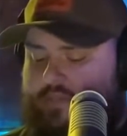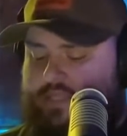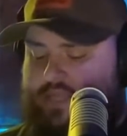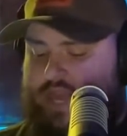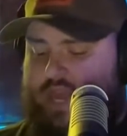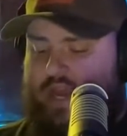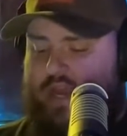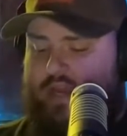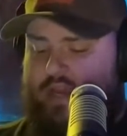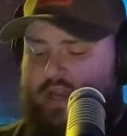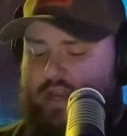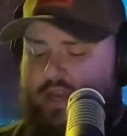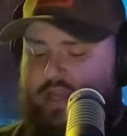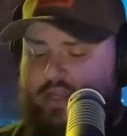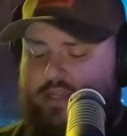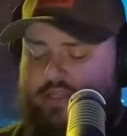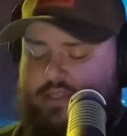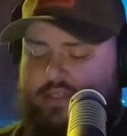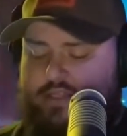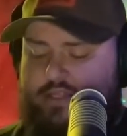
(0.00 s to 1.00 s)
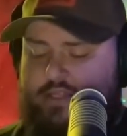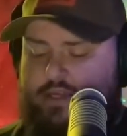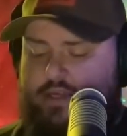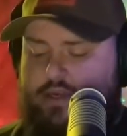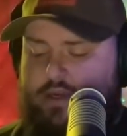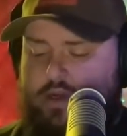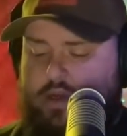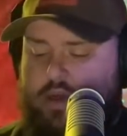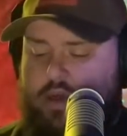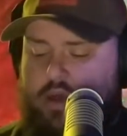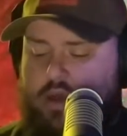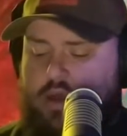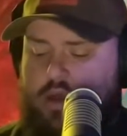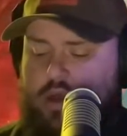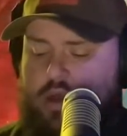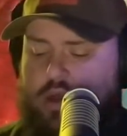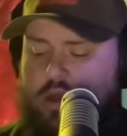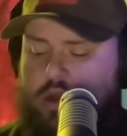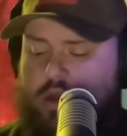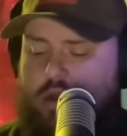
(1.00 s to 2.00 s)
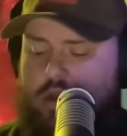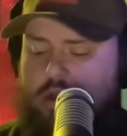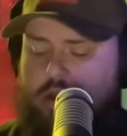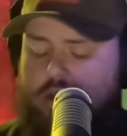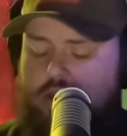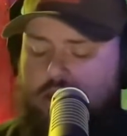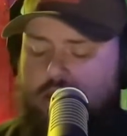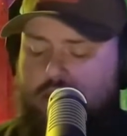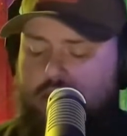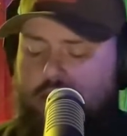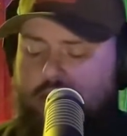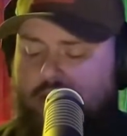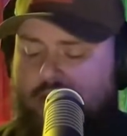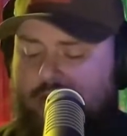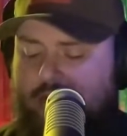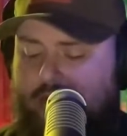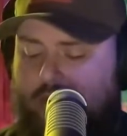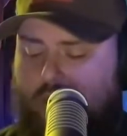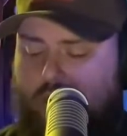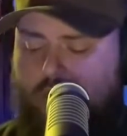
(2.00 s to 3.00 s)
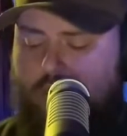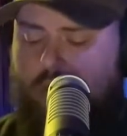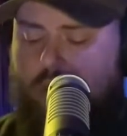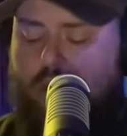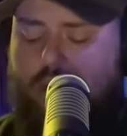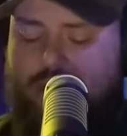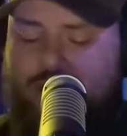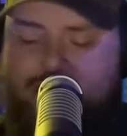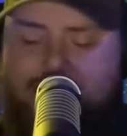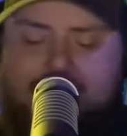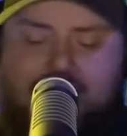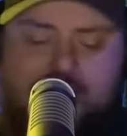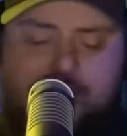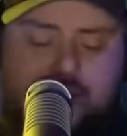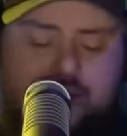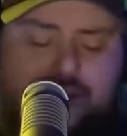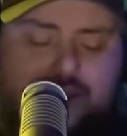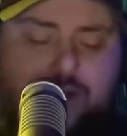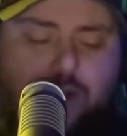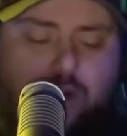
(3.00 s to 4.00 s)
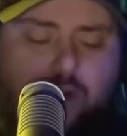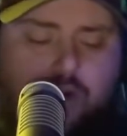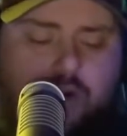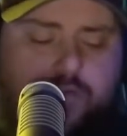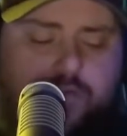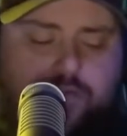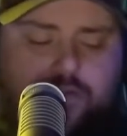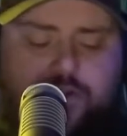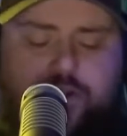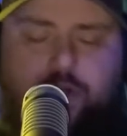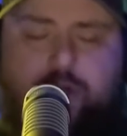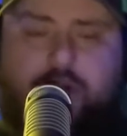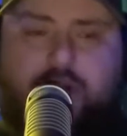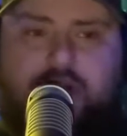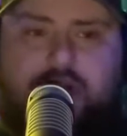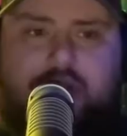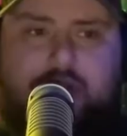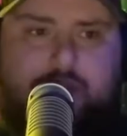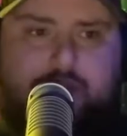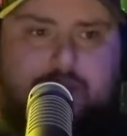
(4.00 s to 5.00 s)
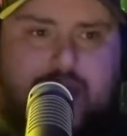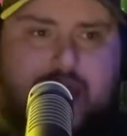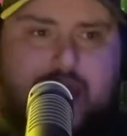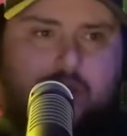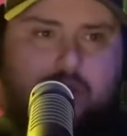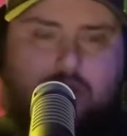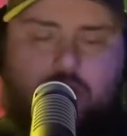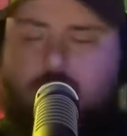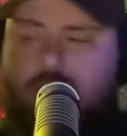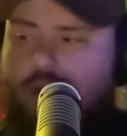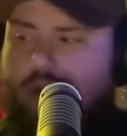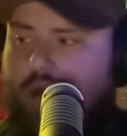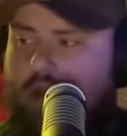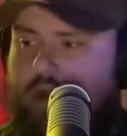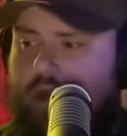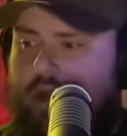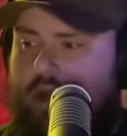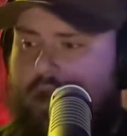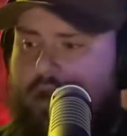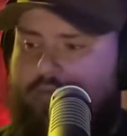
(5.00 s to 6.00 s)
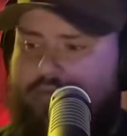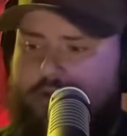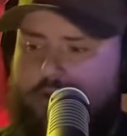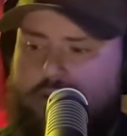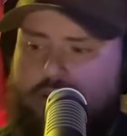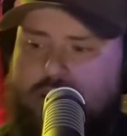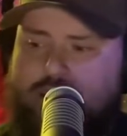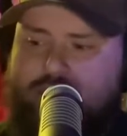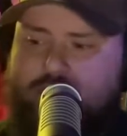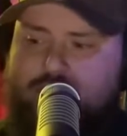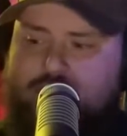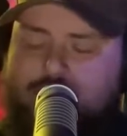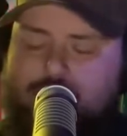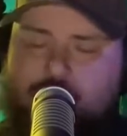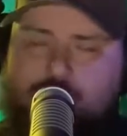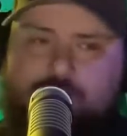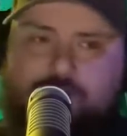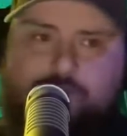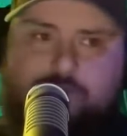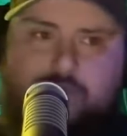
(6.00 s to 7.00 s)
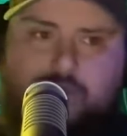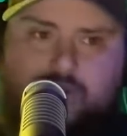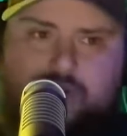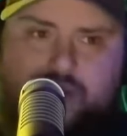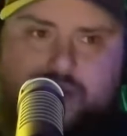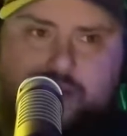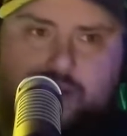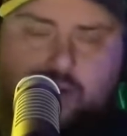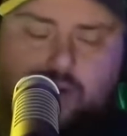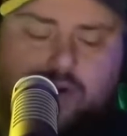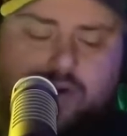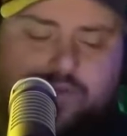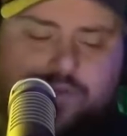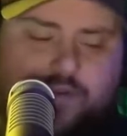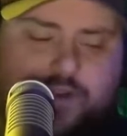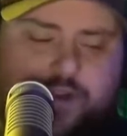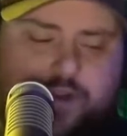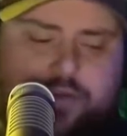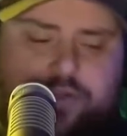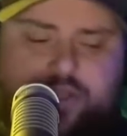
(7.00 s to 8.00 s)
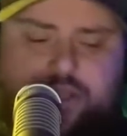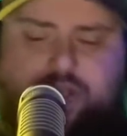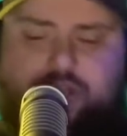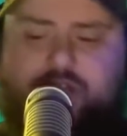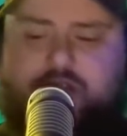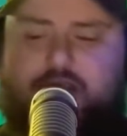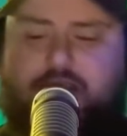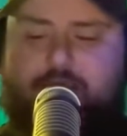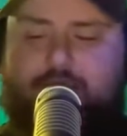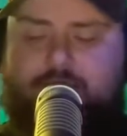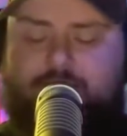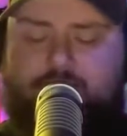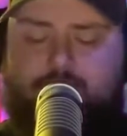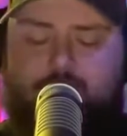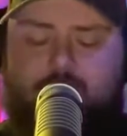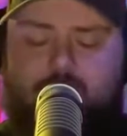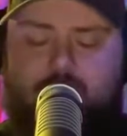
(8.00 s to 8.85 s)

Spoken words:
saying is, in order for you to keep power of your life, in order for you to keep